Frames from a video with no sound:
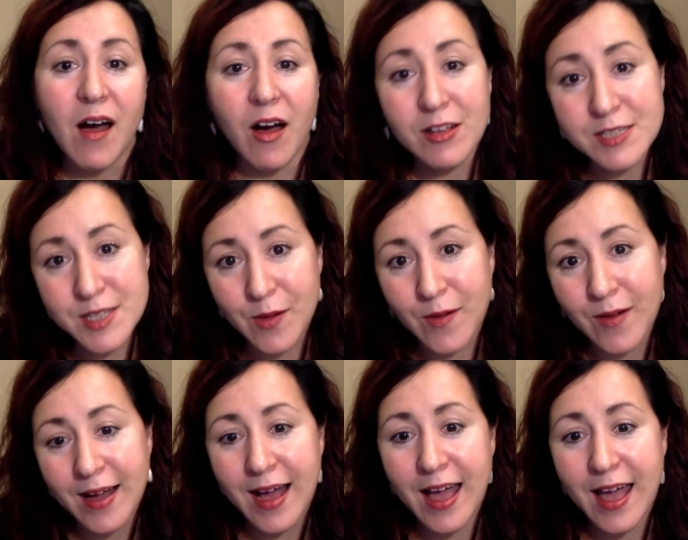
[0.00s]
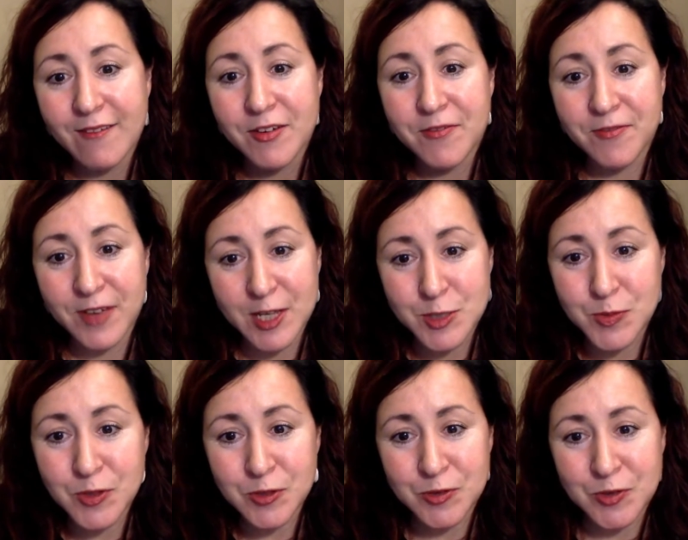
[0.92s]
Also, I have a
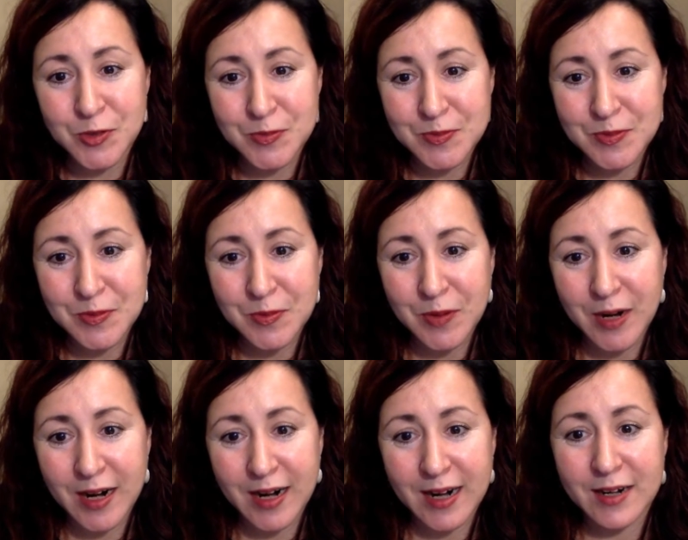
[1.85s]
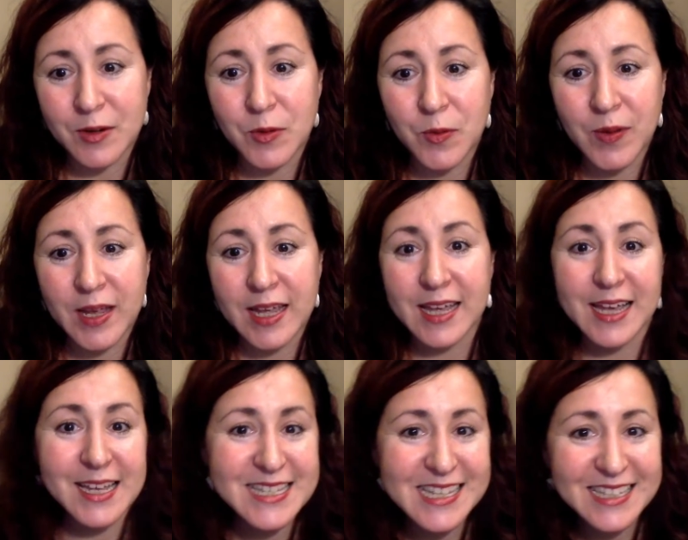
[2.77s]
Facebook group where
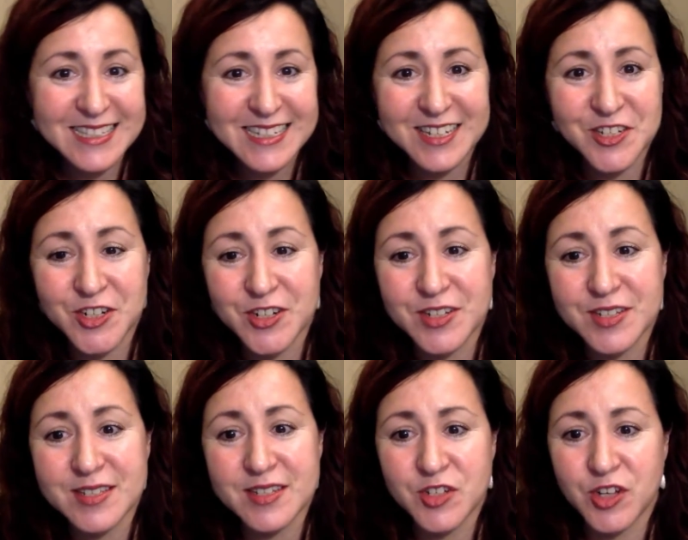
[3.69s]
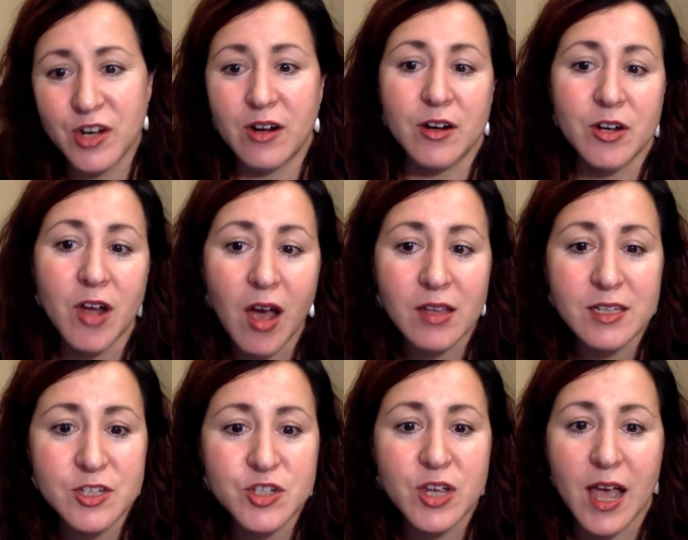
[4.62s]
we ESL teachers share our knowledge,